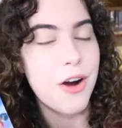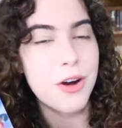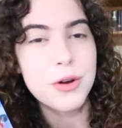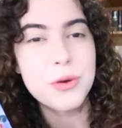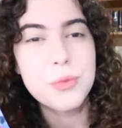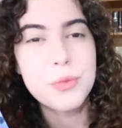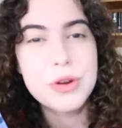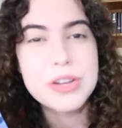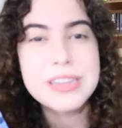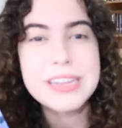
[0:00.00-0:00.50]

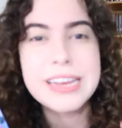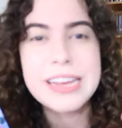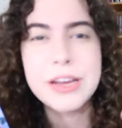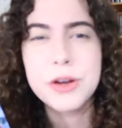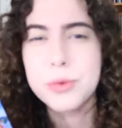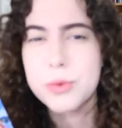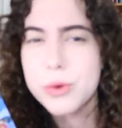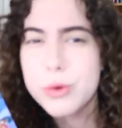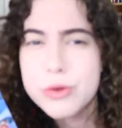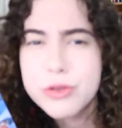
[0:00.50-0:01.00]
aren't really
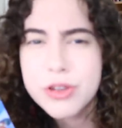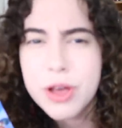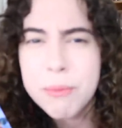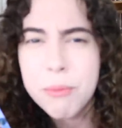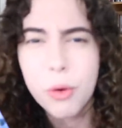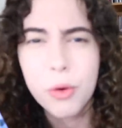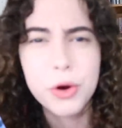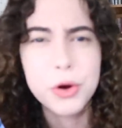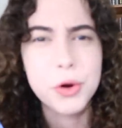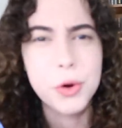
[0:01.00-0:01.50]

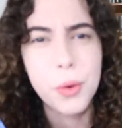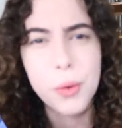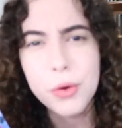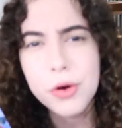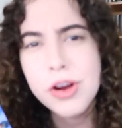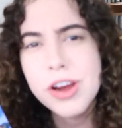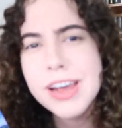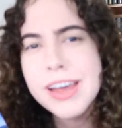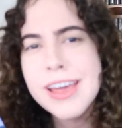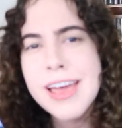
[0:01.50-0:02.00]
gruesome or
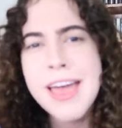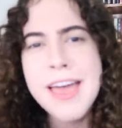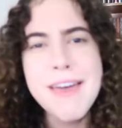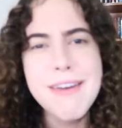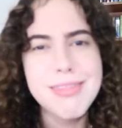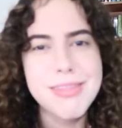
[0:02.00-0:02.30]
gory.